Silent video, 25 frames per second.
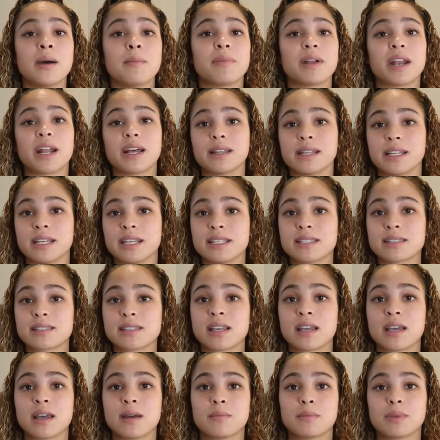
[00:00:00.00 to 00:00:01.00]
but at
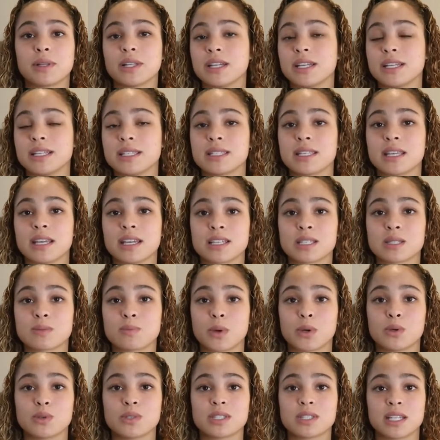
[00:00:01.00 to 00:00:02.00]
least please
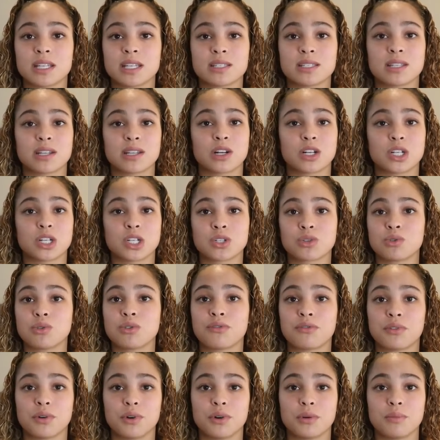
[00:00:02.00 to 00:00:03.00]
expose things that are
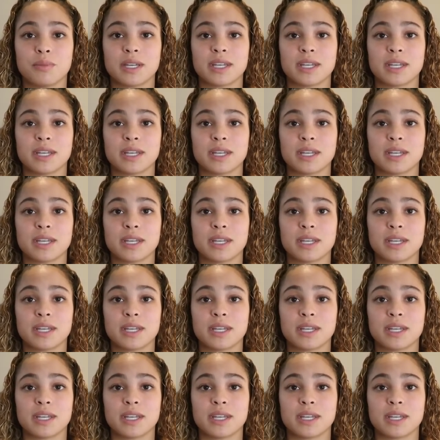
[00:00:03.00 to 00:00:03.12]
truthful,